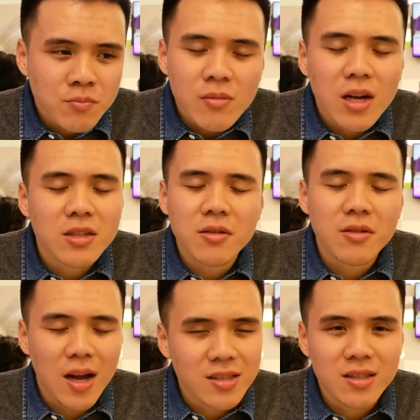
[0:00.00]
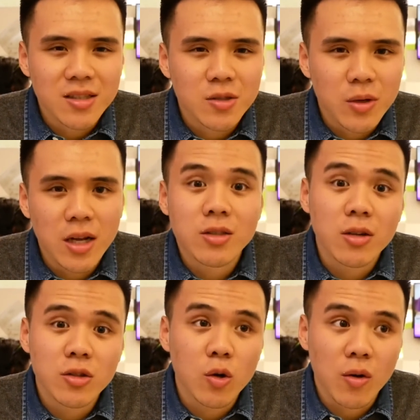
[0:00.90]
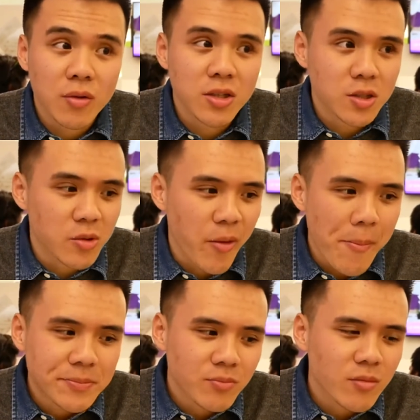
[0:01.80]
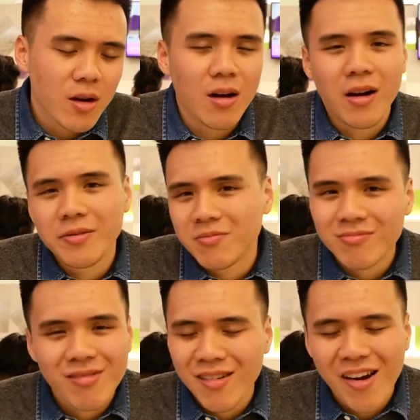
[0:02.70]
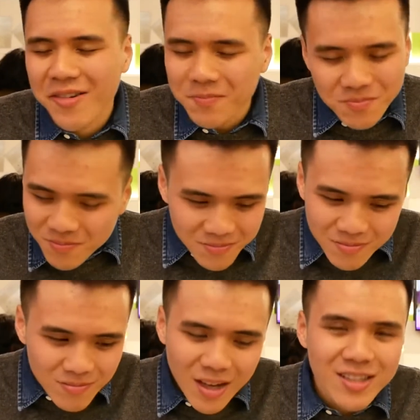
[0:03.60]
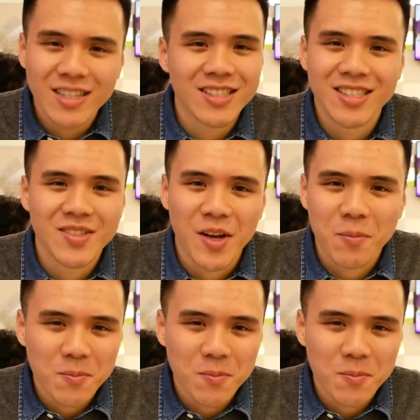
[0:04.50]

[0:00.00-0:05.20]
It's nicely sweet. It's not too overly sweet. Oh. That's just insane.